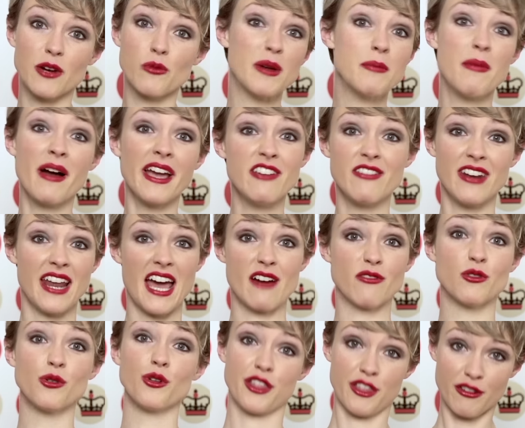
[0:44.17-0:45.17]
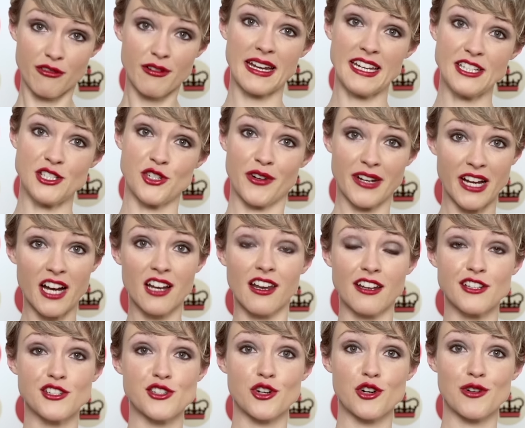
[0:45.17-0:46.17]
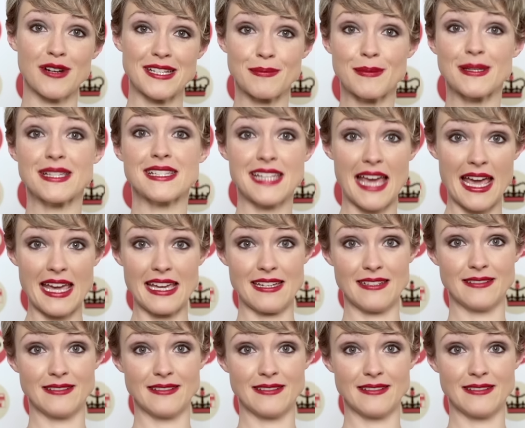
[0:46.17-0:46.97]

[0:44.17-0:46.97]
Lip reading: we might even have all three during our lunch on Christmas Day.